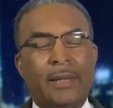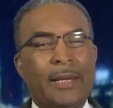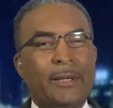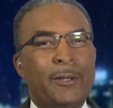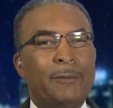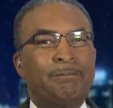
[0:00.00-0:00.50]

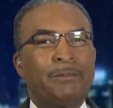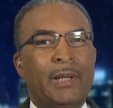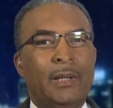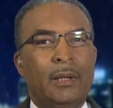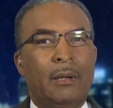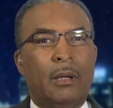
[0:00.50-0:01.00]
Thank you.
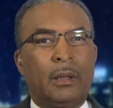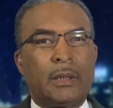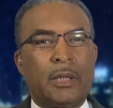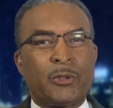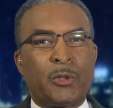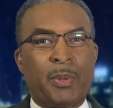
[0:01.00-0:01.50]

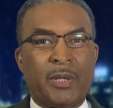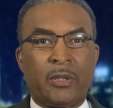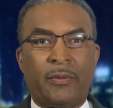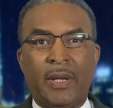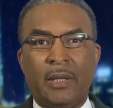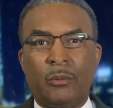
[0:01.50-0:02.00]
All adults in
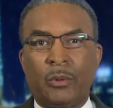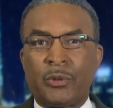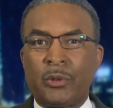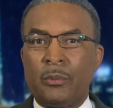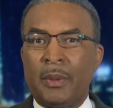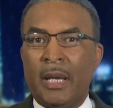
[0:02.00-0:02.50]
Pennsylvania
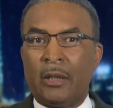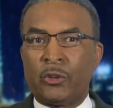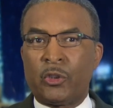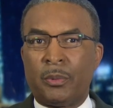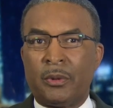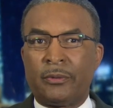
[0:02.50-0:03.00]
will soon be
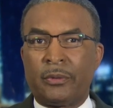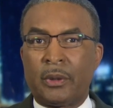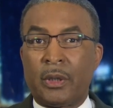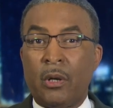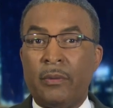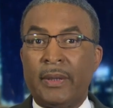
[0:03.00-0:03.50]
eligible
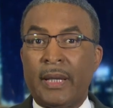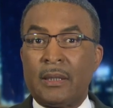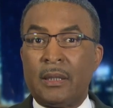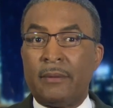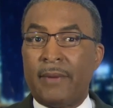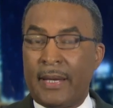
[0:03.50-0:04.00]
for a
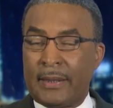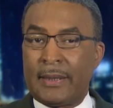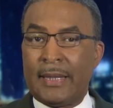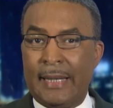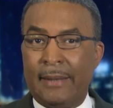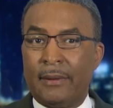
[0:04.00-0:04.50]
COVID-19
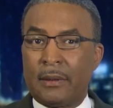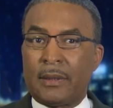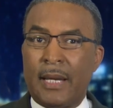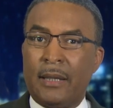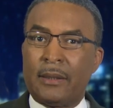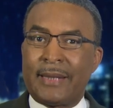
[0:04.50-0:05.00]
vaccine.
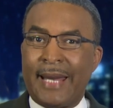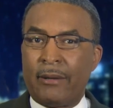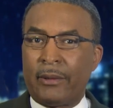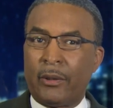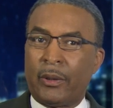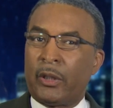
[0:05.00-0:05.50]
The state is
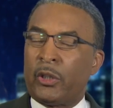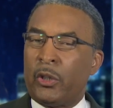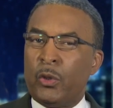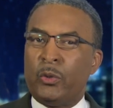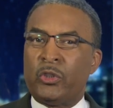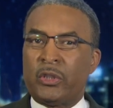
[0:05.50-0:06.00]
counting on a
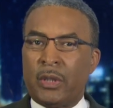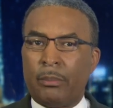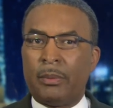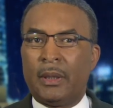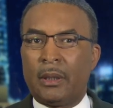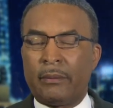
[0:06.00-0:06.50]
huge
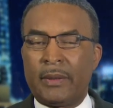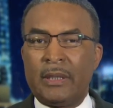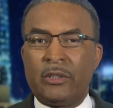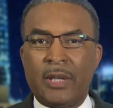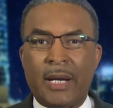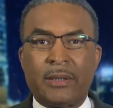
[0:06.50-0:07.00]
shipment
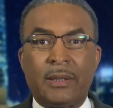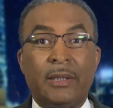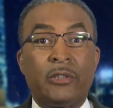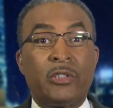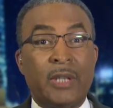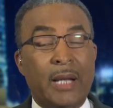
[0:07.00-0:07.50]
of the
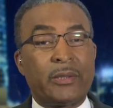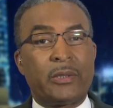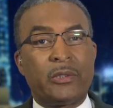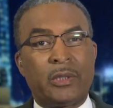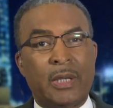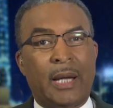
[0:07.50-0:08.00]
Johnson &
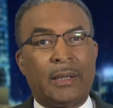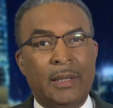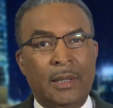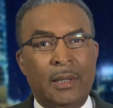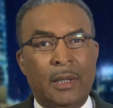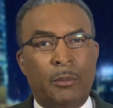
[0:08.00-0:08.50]
Johnson
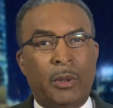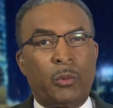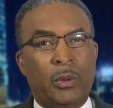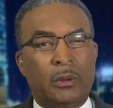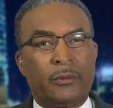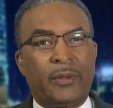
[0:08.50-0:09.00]
shot.
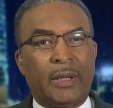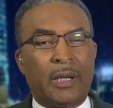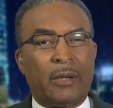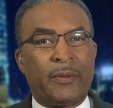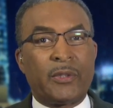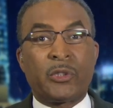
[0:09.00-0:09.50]
But will
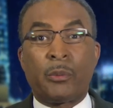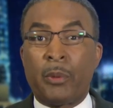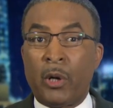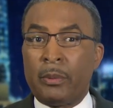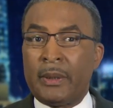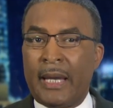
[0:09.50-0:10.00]
Philadelphia's
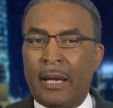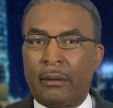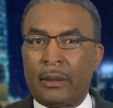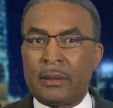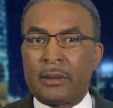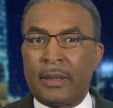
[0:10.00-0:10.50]
suburban
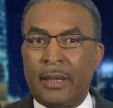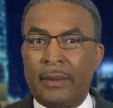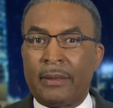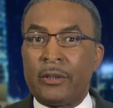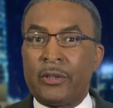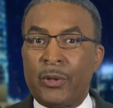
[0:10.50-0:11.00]
counties
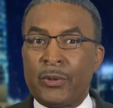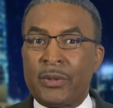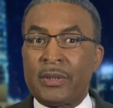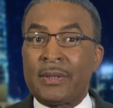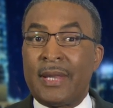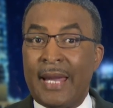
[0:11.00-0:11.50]
get the
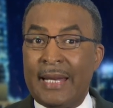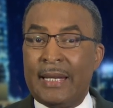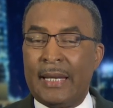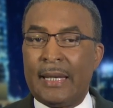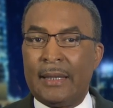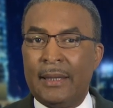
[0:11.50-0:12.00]
doses
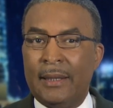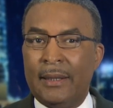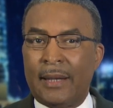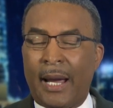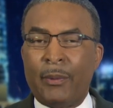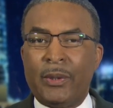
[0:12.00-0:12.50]
they need?
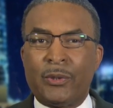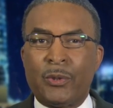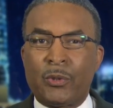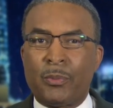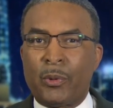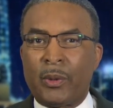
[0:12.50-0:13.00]

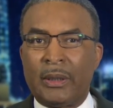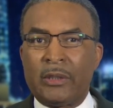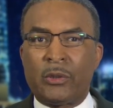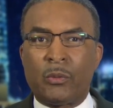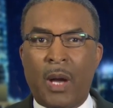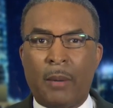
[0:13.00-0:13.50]
Eyewitness News reporter
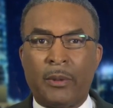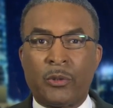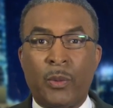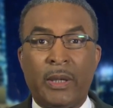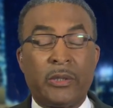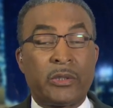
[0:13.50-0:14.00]
Alicia
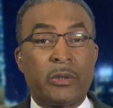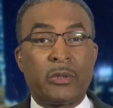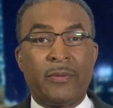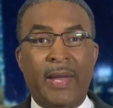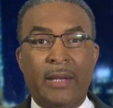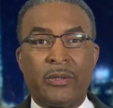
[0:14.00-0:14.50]
Roberts went in
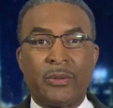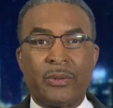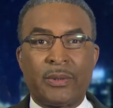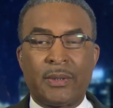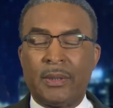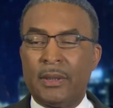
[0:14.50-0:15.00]
search of
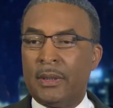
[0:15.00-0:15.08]
answers.